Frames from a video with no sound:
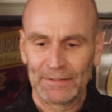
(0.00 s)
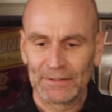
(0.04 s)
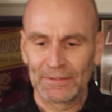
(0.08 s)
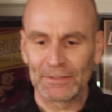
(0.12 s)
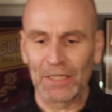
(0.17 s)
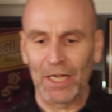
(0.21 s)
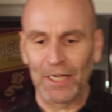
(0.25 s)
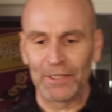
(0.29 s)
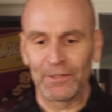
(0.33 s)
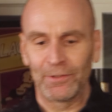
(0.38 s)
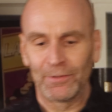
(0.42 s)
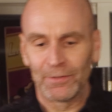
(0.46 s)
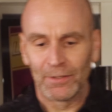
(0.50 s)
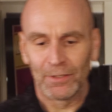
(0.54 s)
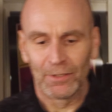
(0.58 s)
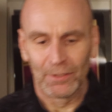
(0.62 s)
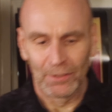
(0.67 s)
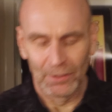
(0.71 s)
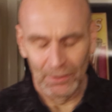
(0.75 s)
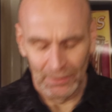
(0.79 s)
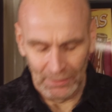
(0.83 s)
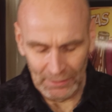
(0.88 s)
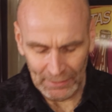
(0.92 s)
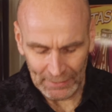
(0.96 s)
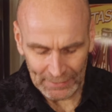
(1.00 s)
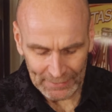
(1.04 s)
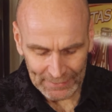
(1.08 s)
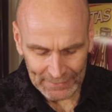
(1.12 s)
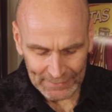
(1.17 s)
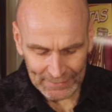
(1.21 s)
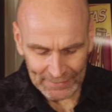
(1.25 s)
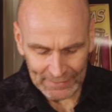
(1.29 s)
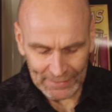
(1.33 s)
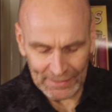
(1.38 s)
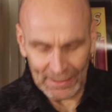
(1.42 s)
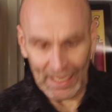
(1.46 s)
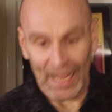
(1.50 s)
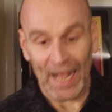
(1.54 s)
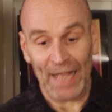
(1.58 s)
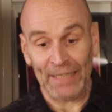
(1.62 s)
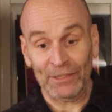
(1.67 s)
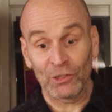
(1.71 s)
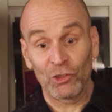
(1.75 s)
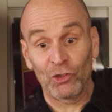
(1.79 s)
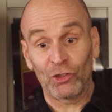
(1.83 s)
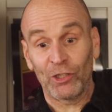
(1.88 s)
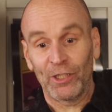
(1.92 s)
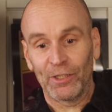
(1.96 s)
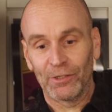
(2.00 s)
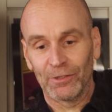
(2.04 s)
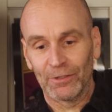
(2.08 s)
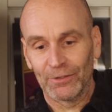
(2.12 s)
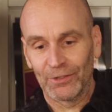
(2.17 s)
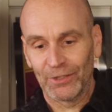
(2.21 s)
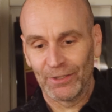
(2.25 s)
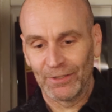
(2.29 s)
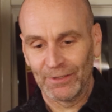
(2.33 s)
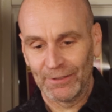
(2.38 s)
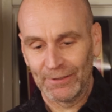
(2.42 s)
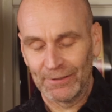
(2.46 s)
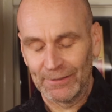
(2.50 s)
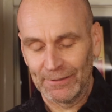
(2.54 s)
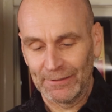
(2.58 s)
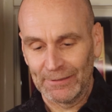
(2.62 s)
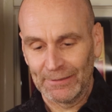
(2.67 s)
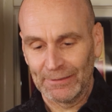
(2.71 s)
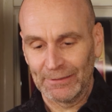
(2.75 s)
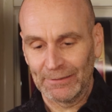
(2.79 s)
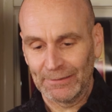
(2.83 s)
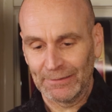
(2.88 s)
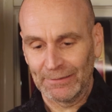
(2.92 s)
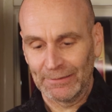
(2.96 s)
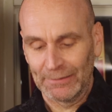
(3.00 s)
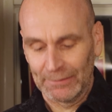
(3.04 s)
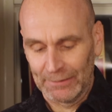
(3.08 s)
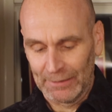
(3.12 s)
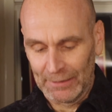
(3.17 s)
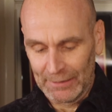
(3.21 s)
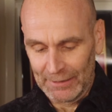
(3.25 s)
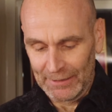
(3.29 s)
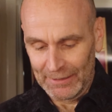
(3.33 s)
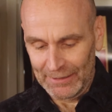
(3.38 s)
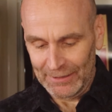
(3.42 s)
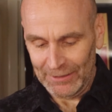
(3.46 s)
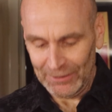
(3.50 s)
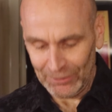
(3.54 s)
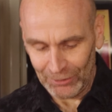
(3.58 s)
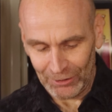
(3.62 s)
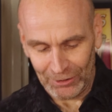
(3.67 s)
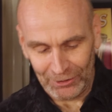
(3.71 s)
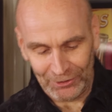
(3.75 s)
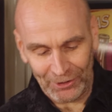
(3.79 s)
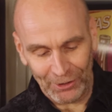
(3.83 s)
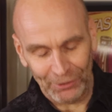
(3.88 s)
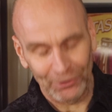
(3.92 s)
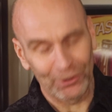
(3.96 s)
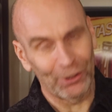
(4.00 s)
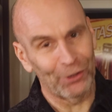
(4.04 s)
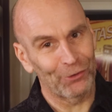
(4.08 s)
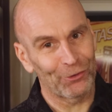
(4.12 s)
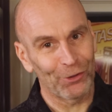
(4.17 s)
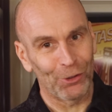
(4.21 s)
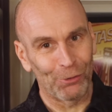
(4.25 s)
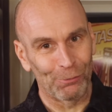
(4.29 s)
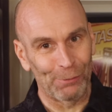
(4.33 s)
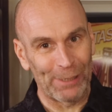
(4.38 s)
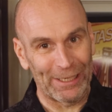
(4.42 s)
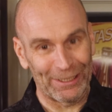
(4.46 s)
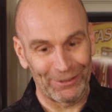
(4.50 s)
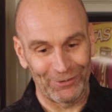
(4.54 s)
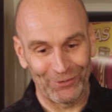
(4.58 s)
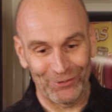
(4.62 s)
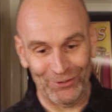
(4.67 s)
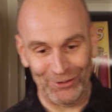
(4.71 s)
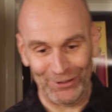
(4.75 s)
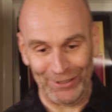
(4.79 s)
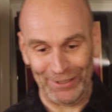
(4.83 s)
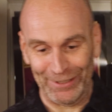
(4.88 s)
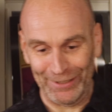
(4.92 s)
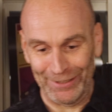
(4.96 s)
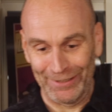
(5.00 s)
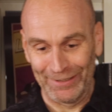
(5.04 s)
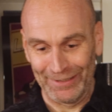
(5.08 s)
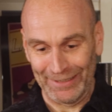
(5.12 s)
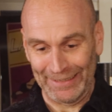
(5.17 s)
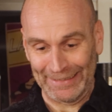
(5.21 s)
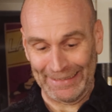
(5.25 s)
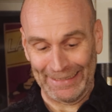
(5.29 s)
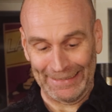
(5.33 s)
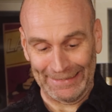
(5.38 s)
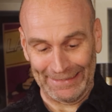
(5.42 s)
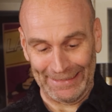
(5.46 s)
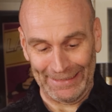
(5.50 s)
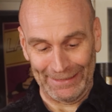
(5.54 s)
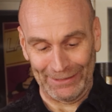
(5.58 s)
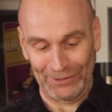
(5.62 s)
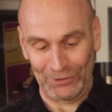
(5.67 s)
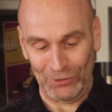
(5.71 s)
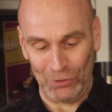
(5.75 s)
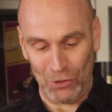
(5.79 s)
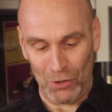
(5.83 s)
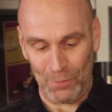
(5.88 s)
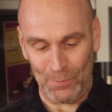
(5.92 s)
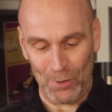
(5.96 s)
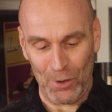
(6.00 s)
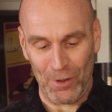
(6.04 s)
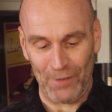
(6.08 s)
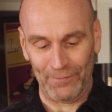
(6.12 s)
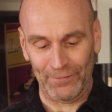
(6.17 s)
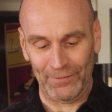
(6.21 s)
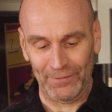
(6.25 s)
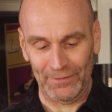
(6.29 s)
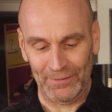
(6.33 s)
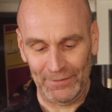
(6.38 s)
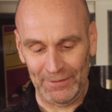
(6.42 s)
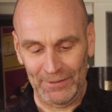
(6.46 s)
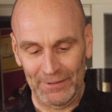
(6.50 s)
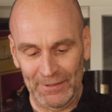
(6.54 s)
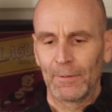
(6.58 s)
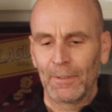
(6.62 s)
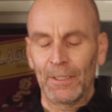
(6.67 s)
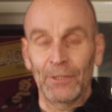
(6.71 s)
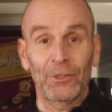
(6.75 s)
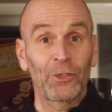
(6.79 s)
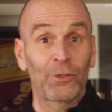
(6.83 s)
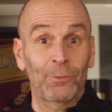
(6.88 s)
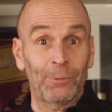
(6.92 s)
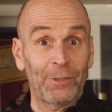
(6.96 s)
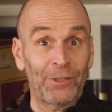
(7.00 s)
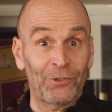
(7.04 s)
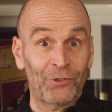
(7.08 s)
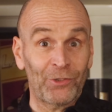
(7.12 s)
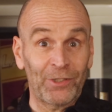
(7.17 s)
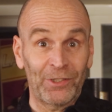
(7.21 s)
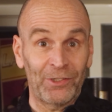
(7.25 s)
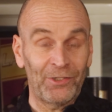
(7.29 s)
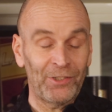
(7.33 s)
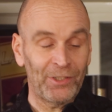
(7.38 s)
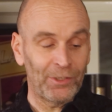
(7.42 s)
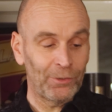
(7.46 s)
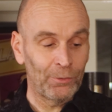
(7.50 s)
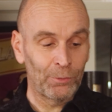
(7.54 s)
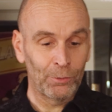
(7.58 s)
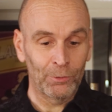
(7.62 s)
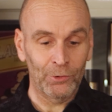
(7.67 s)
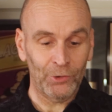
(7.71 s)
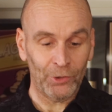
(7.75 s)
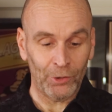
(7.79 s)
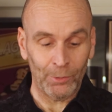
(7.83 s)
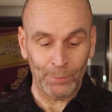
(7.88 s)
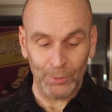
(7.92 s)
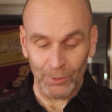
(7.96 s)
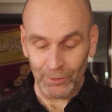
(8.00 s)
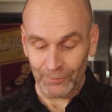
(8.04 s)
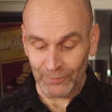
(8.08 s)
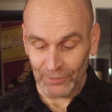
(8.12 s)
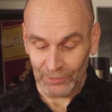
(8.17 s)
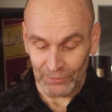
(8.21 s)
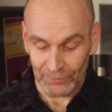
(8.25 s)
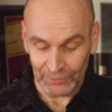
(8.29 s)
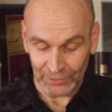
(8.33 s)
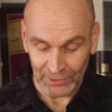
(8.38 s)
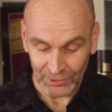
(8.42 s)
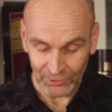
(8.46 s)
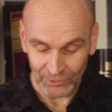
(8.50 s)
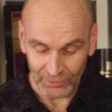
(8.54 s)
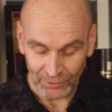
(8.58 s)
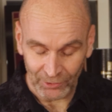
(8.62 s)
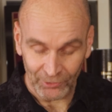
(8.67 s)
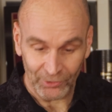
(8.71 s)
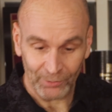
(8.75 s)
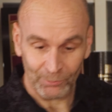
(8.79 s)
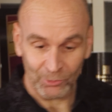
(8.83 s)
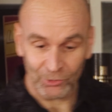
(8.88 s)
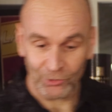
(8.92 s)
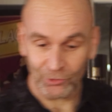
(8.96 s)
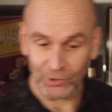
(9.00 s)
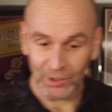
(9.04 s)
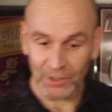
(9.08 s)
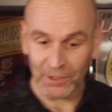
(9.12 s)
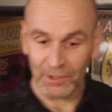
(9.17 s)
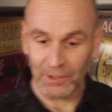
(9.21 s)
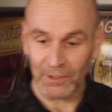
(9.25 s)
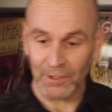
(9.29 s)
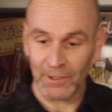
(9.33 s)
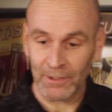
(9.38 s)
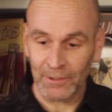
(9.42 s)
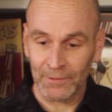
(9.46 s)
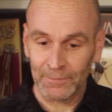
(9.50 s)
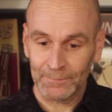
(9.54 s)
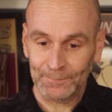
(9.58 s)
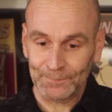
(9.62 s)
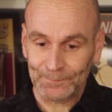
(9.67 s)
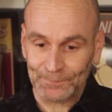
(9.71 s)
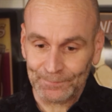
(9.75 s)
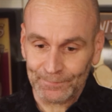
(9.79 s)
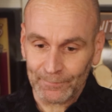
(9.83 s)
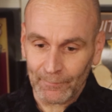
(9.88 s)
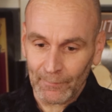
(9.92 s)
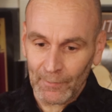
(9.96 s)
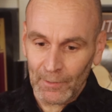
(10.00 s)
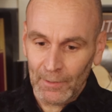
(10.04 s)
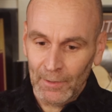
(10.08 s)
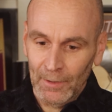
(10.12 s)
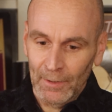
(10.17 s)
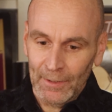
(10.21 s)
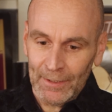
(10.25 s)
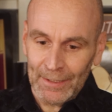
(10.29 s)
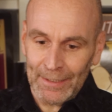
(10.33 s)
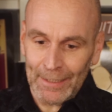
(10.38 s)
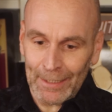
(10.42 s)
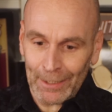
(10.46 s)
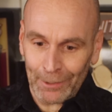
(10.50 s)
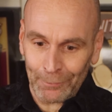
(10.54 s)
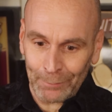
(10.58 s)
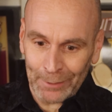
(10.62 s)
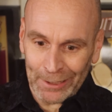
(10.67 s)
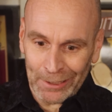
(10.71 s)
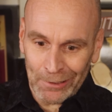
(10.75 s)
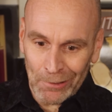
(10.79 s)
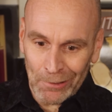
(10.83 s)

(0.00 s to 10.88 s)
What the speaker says: Done. And chilled. Oh, now that it's all wet and sticky, I can't get the top off. I don't know why I was trying to take the whole top off. I don't need to because I'm straining it out. Here we